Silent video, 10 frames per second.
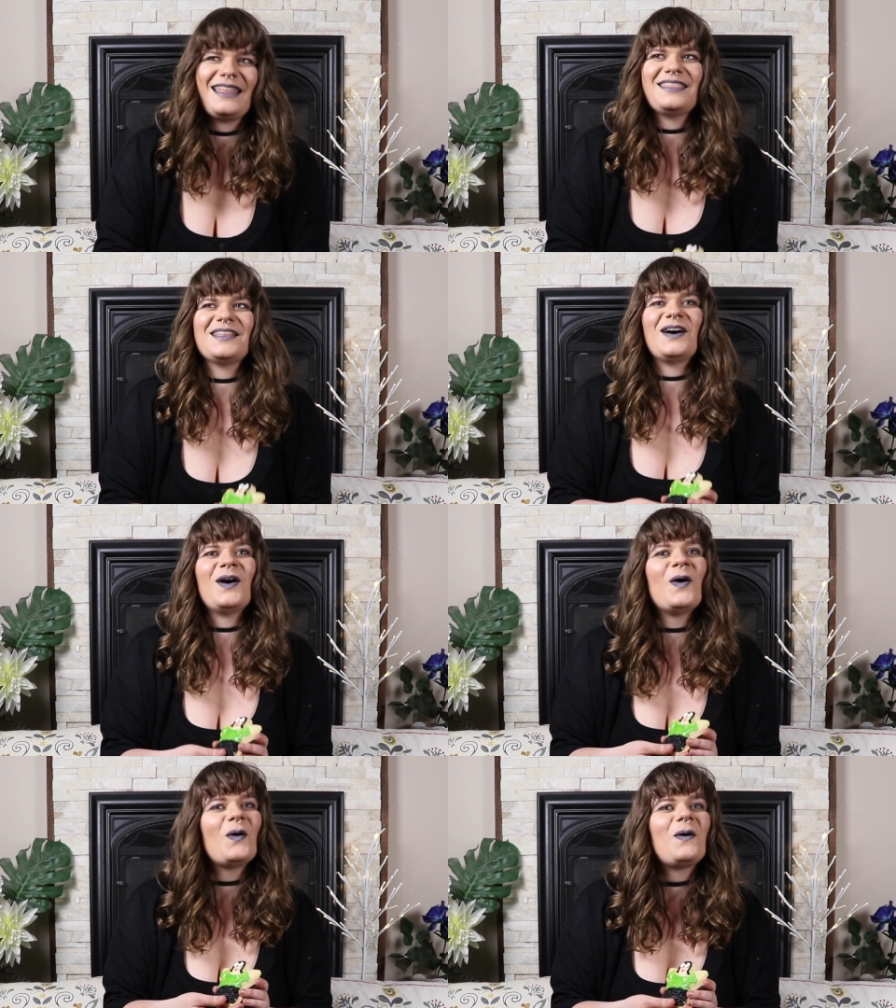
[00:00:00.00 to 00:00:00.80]
in the
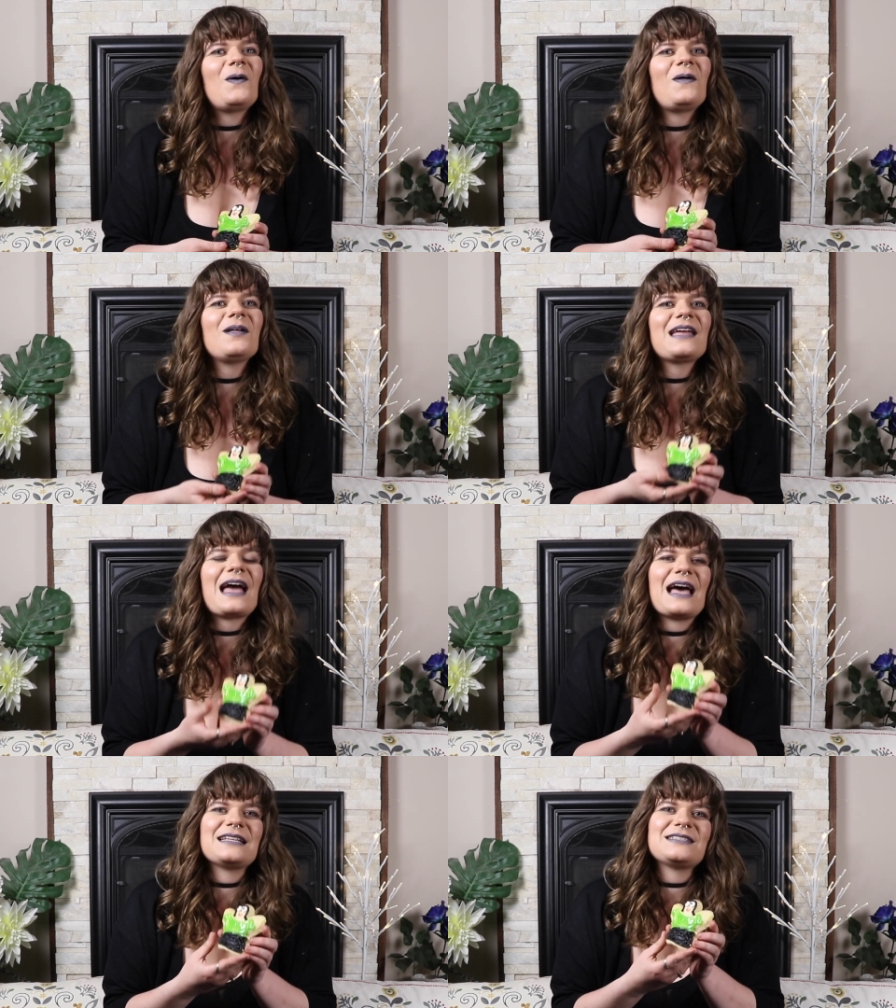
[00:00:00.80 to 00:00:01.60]
whole
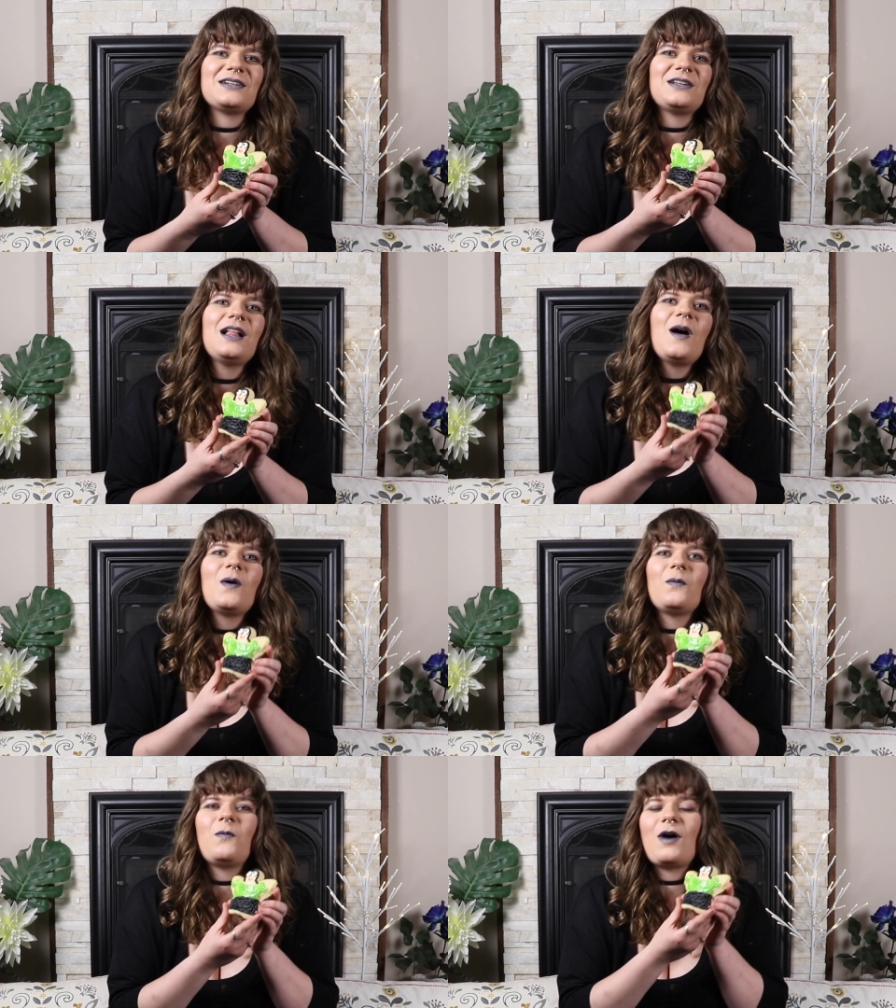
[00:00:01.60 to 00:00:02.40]
castle
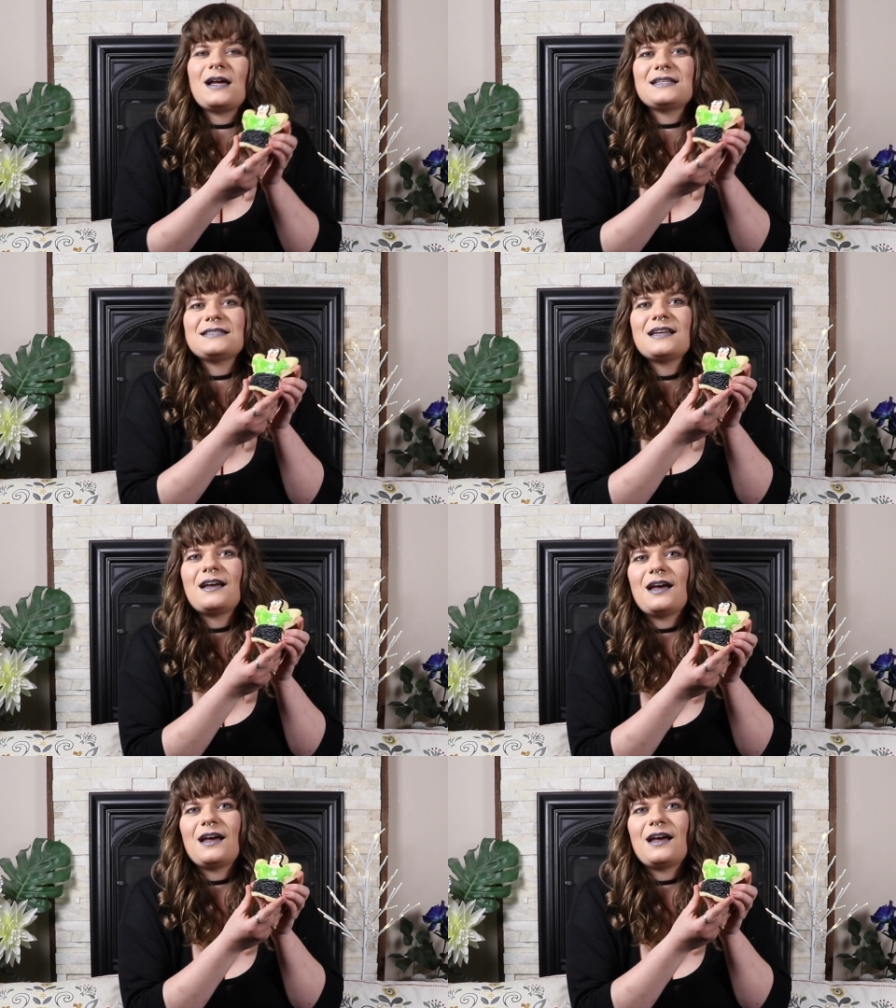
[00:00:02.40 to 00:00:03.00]
was